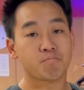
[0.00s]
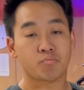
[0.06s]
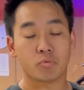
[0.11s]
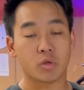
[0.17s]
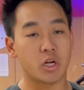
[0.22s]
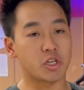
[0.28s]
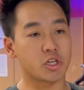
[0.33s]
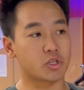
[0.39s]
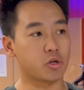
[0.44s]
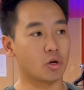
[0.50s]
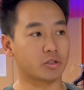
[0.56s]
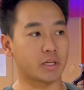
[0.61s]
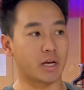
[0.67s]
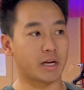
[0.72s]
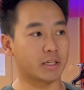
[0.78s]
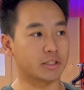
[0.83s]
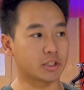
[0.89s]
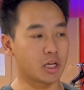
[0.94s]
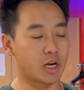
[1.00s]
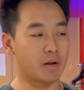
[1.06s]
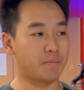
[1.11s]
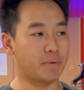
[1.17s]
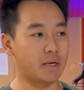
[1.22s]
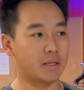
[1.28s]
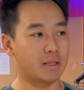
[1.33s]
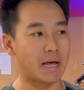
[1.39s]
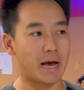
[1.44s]
it just looks like it's going to
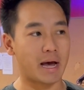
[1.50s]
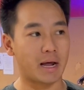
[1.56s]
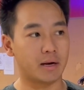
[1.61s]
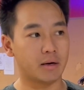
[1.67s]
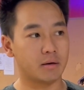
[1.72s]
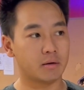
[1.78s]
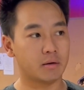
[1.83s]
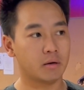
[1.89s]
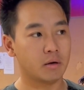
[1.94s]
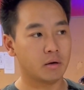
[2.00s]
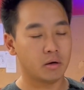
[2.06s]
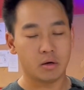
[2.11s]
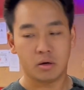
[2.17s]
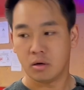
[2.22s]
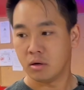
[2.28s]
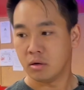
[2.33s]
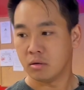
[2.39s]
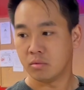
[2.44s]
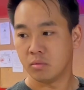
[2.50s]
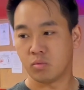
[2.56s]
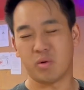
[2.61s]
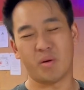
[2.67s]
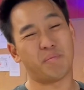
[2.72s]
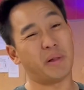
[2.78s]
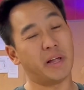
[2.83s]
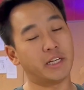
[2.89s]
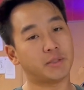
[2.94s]
be that
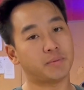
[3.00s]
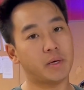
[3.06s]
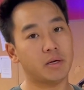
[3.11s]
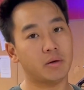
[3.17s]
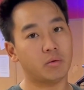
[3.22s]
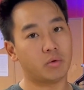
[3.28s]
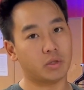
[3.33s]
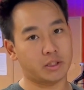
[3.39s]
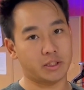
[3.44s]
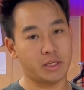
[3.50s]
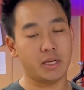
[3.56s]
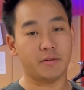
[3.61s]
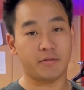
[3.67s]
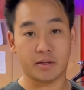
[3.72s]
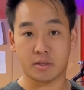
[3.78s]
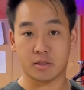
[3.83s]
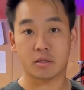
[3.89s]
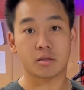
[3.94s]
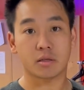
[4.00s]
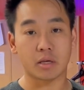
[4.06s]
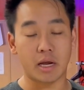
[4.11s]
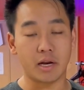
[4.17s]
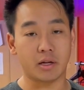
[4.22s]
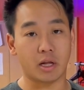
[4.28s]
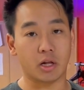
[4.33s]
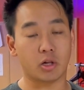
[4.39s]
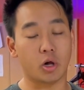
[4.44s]
replacement. We'll see if it's
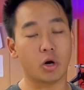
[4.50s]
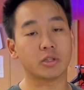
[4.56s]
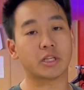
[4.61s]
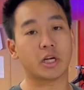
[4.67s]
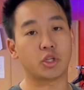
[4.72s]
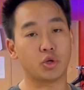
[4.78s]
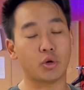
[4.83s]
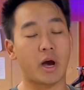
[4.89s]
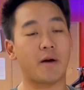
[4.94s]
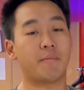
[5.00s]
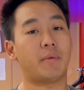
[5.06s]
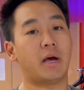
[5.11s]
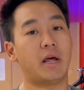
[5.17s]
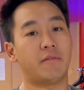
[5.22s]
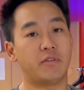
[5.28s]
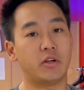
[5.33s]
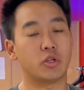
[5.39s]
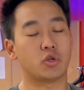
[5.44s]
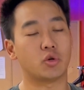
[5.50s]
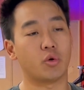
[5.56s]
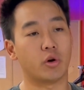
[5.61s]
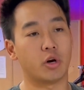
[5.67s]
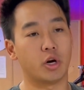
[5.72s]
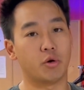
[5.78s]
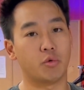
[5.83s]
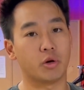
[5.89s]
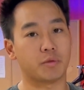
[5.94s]
anything close. I do have my NV Tour
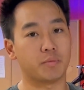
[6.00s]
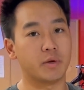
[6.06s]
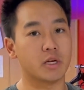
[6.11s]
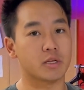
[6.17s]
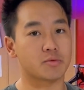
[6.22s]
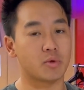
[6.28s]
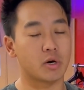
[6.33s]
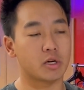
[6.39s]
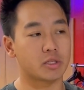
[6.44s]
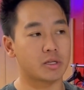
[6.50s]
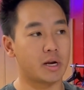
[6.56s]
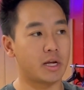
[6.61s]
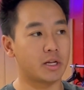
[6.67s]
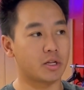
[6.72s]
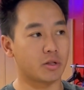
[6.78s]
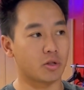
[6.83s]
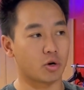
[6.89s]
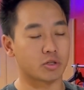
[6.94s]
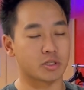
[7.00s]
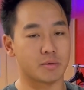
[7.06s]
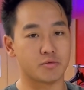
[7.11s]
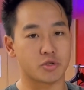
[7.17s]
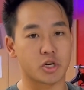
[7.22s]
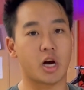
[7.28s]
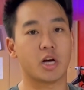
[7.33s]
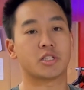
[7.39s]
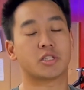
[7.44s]
here with me as well today to throw some
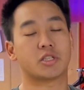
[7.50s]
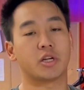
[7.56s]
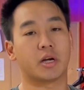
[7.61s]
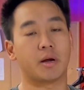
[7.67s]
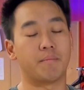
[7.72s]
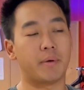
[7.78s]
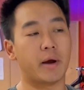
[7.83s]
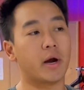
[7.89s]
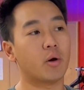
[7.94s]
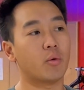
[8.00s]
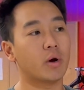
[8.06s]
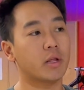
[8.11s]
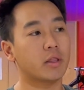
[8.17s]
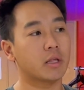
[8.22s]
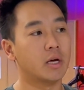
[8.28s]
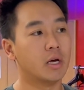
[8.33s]
shots to compare with.